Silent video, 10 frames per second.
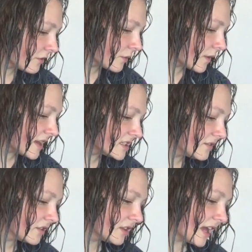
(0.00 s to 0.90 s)
the rest of
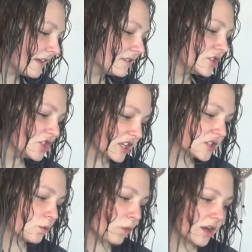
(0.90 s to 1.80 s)
your life?
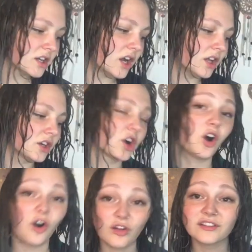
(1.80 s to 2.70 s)
Just one color
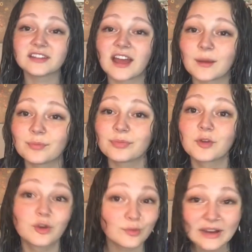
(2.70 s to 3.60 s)
all time.
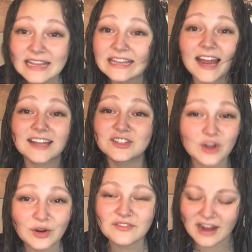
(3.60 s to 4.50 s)
Green, I
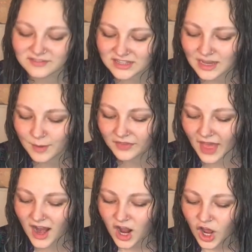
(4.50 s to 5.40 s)
don't even have to think about
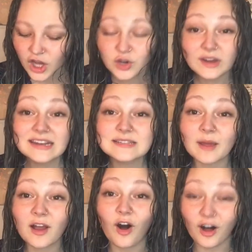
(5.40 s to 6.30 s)
that. Green is
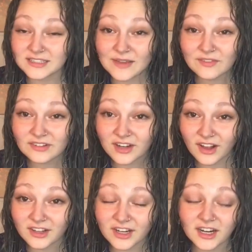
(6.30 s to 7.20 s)
my all-time favorite
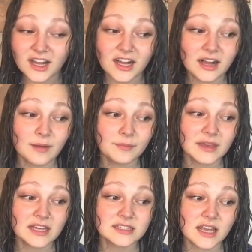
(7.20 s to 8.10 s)
color um,
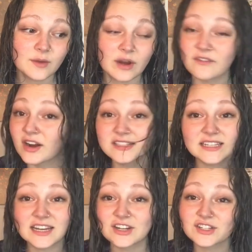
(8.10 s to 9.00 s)
because whenever I see
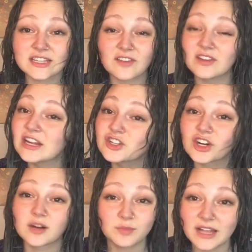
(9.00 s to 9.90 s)
it, I just think of nature
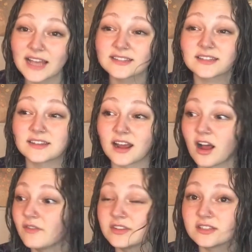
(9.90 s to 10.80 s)
and plants and I
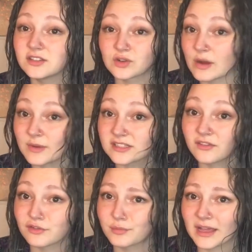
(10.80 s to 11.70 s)
obviously surround myself
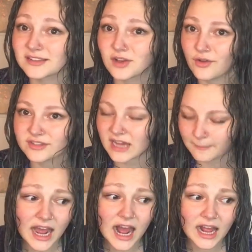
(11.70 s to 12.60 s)
with plants all the time.
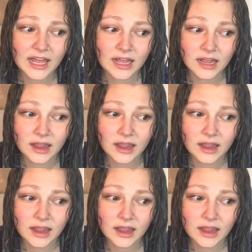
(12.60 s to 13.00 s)
I